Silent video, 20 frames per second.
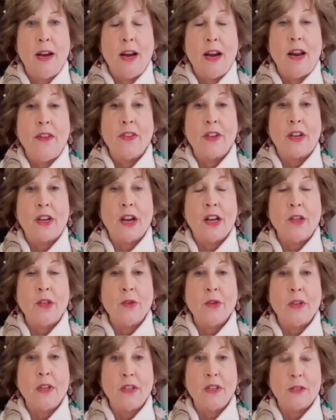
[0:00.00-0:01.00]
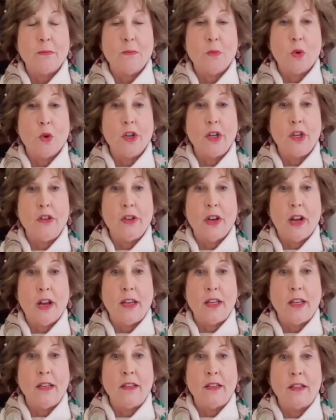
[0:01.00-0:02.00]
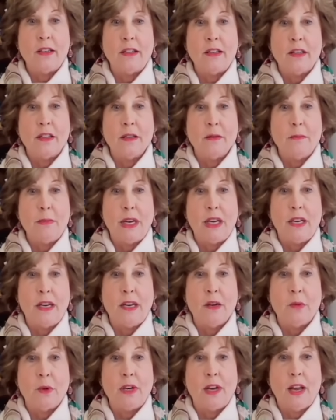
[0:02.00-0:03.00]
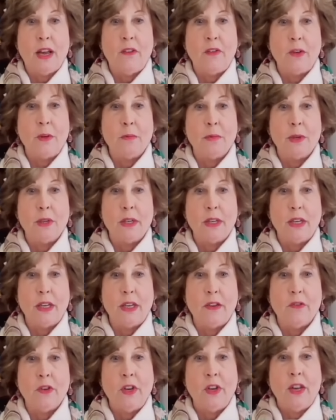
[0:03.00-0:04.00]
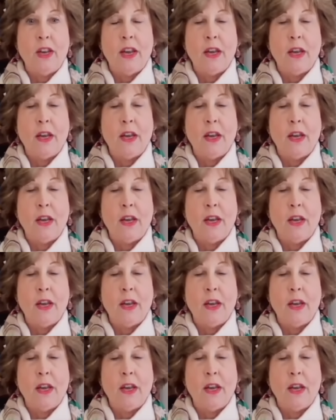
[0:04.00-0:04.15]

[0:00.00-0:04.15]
And the country is more united than the media would have you believe.